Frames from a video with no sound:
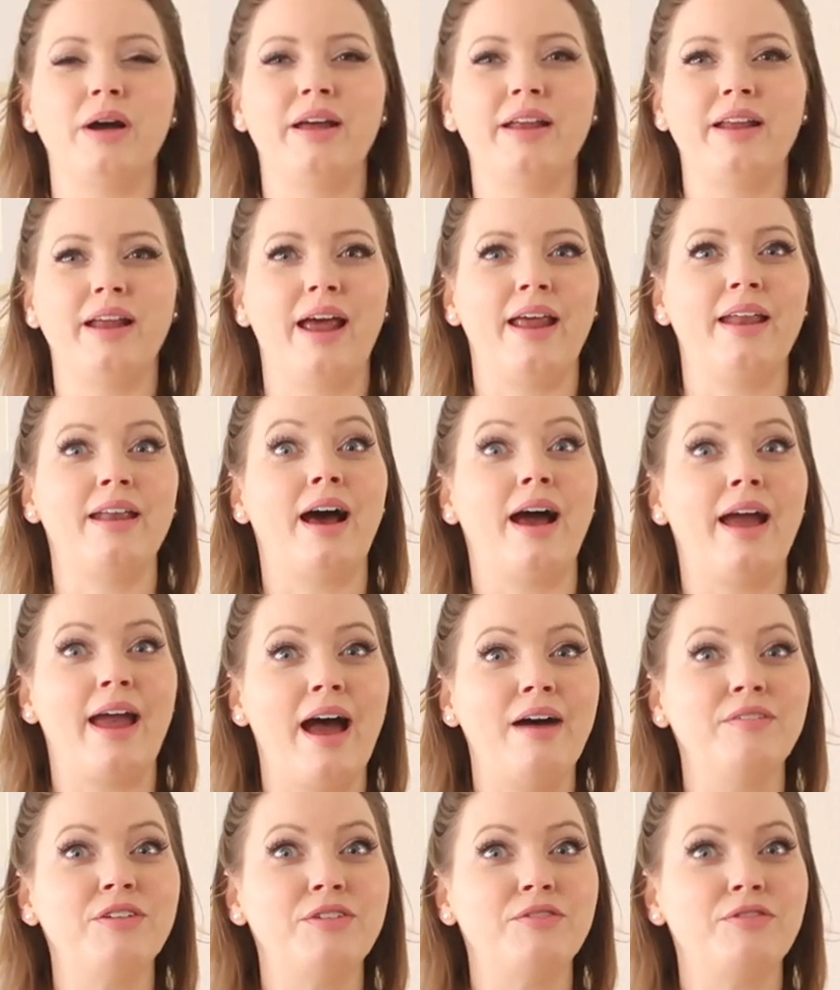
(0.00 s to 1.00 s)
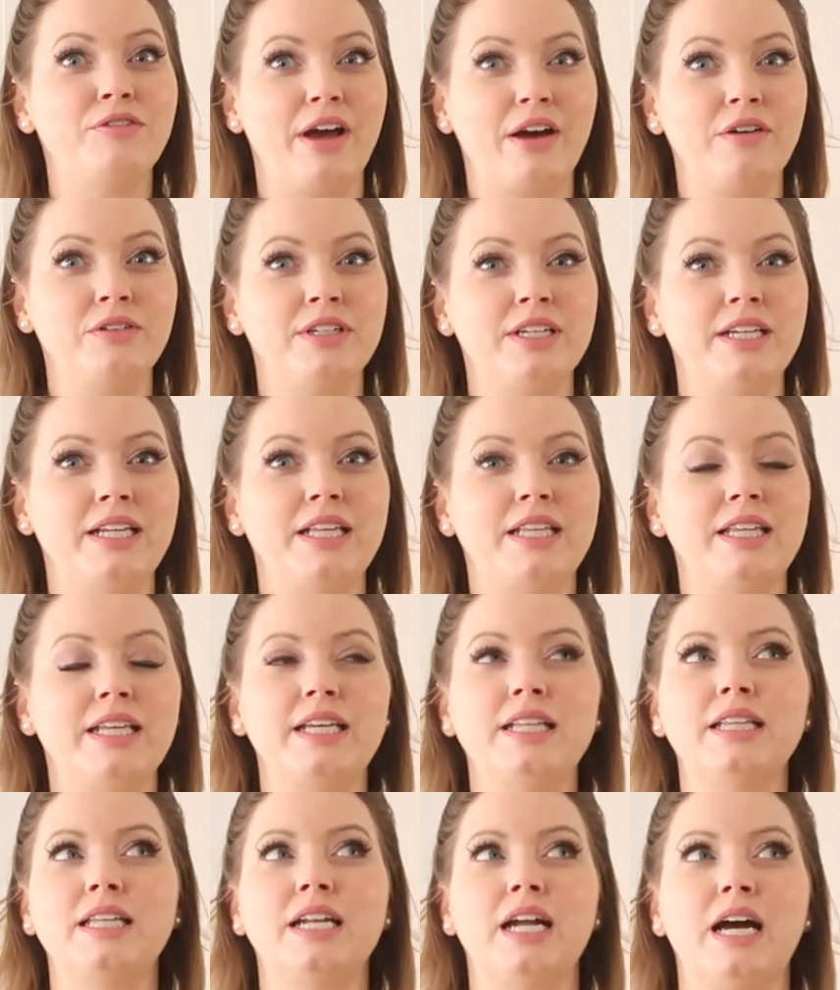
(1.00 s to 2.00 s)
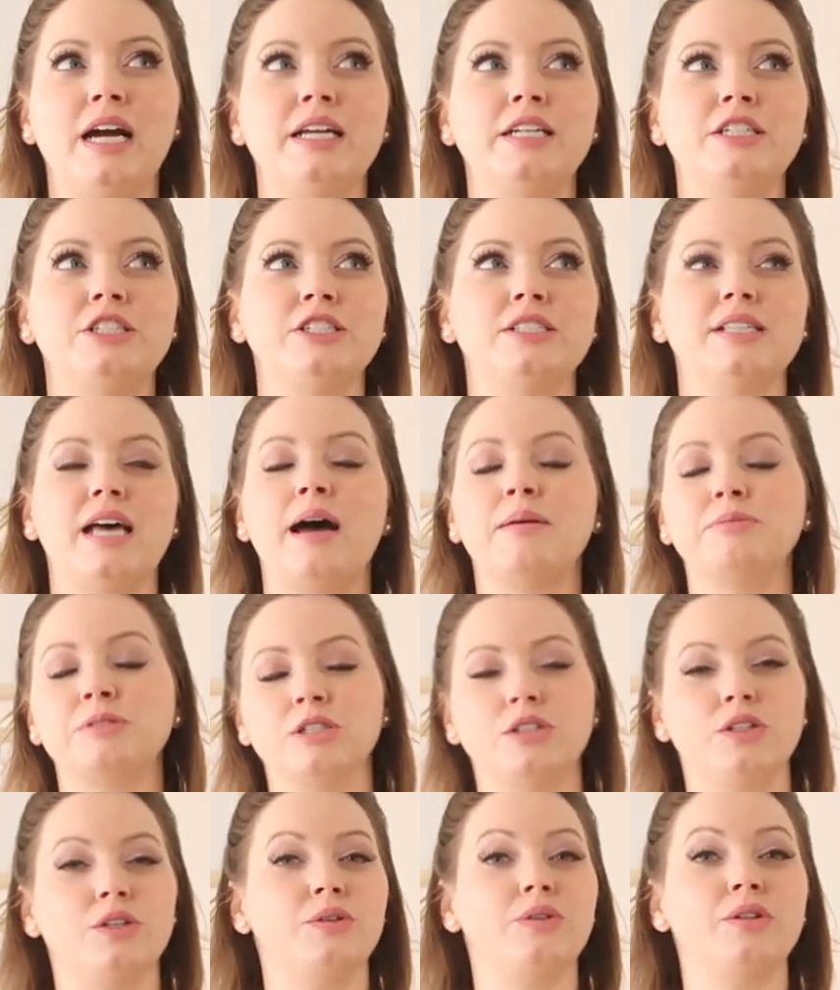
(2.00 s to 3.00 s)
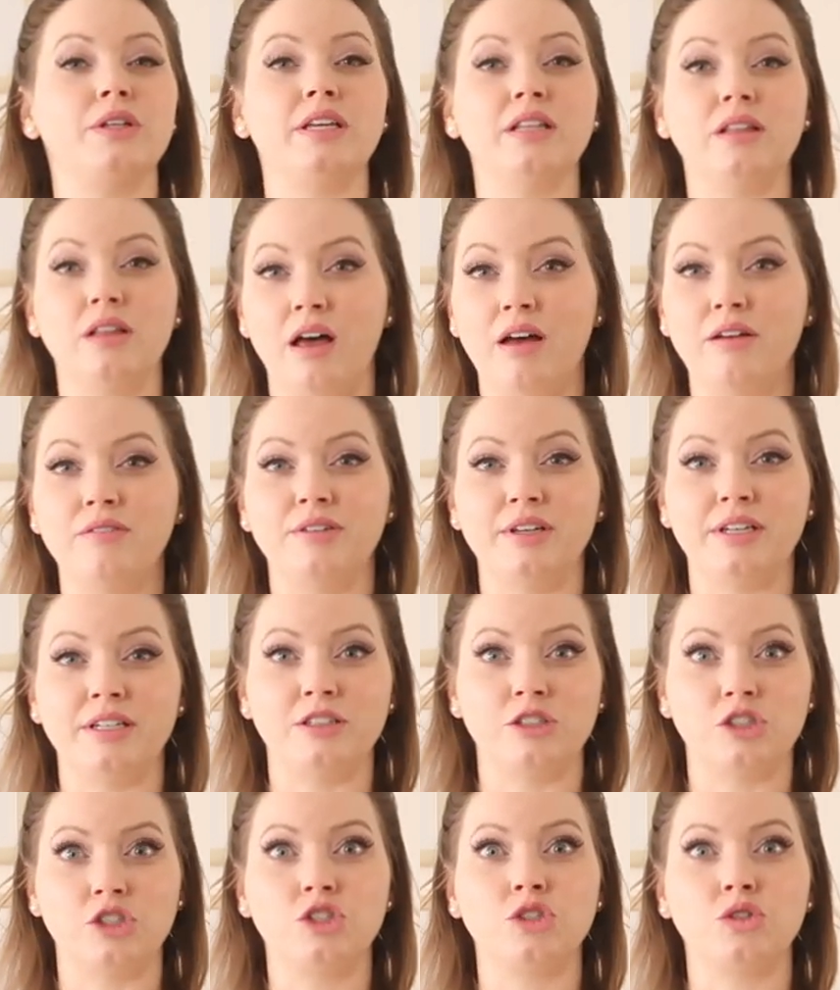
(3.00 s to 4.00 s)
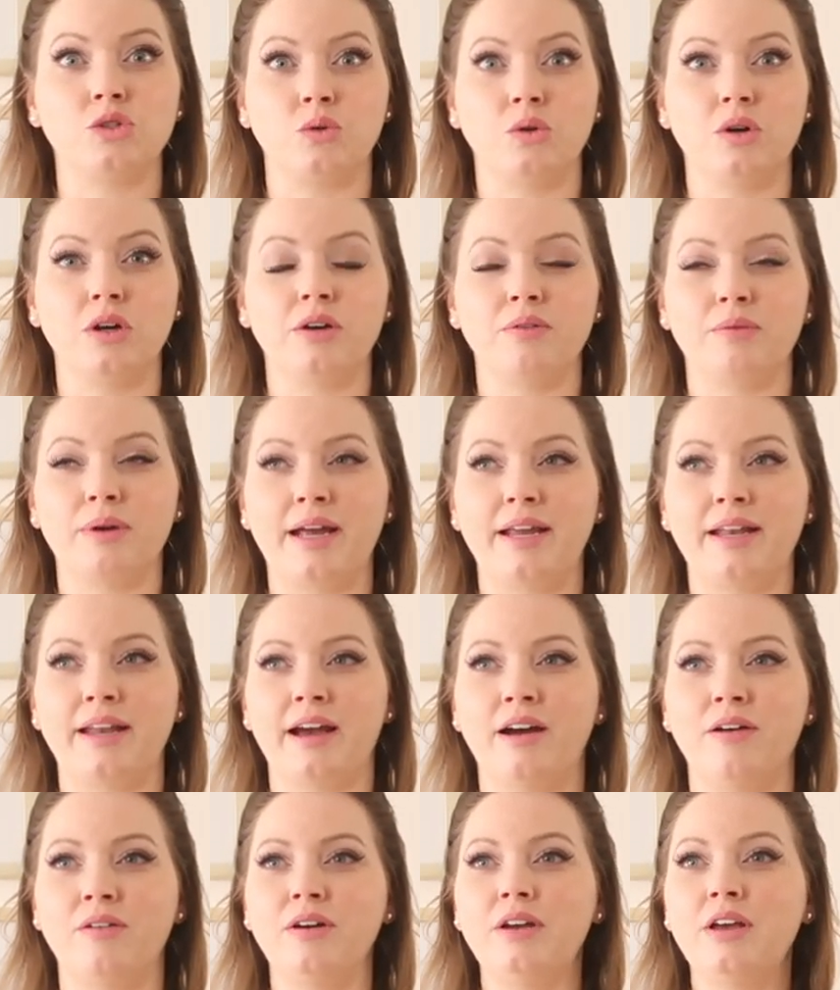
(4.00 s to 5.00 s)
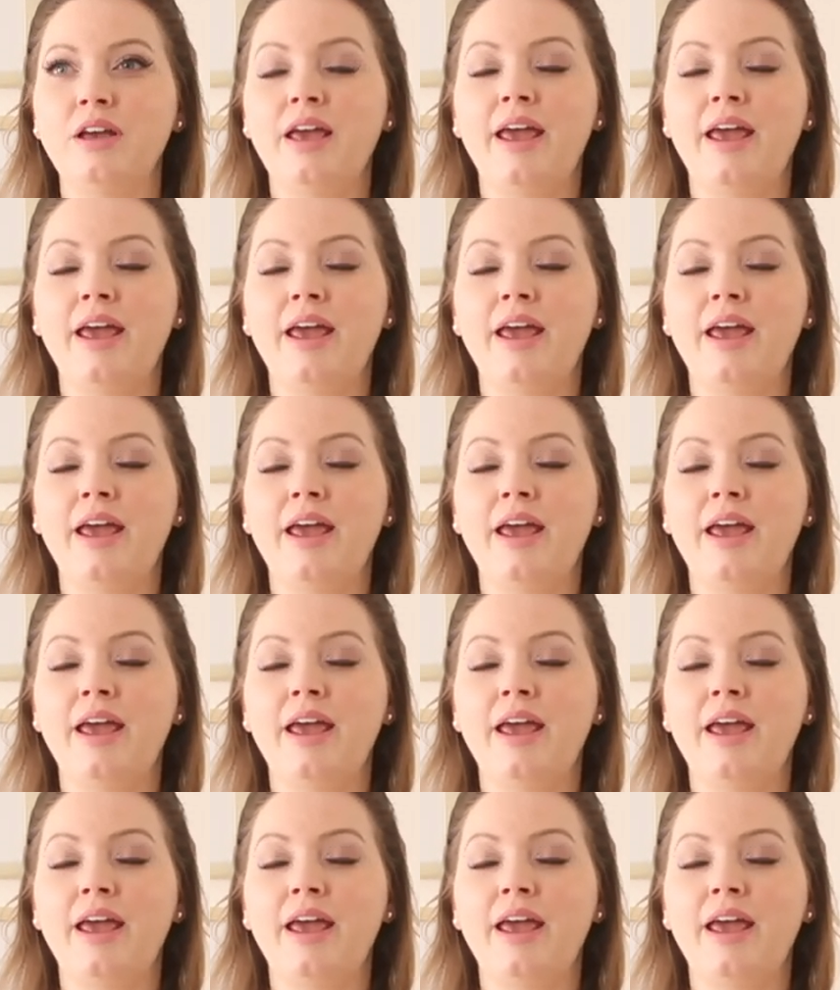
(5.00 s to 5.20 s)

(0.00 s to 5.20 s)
And I haven't found anything that I just absolutely love in store right now.